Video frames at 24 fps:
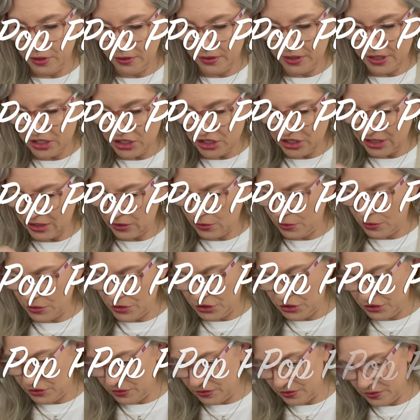and then she, of course,
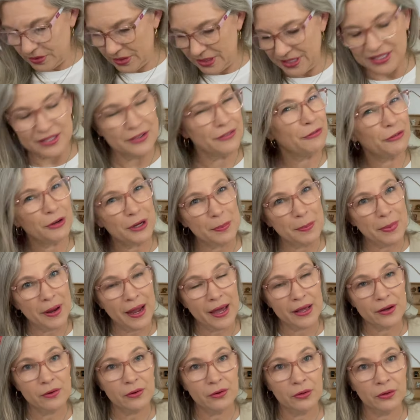she, it's a free
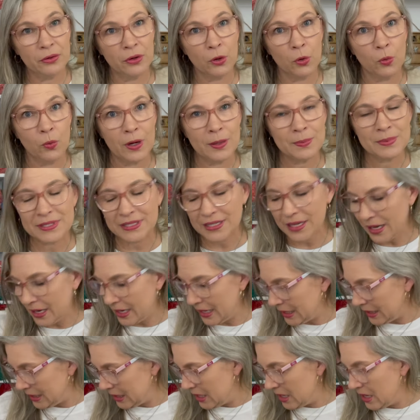pattern on her
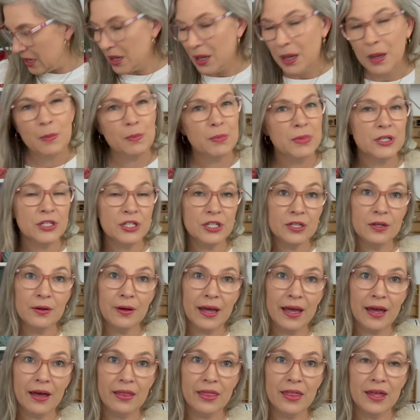website, but you know
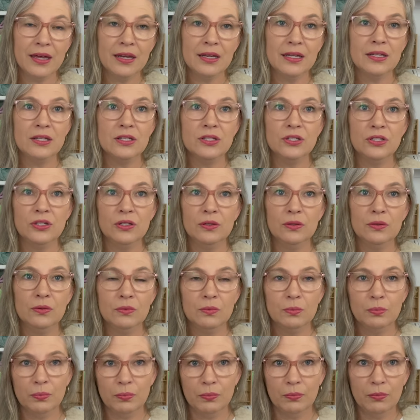how that is.
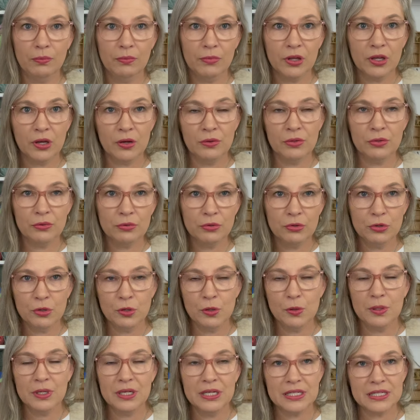You go
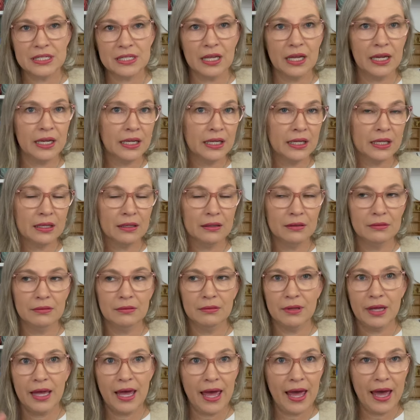through and it's like
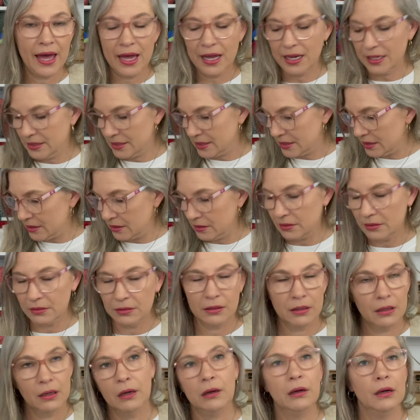ads and
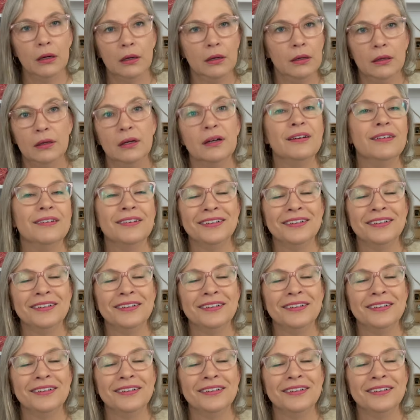oh,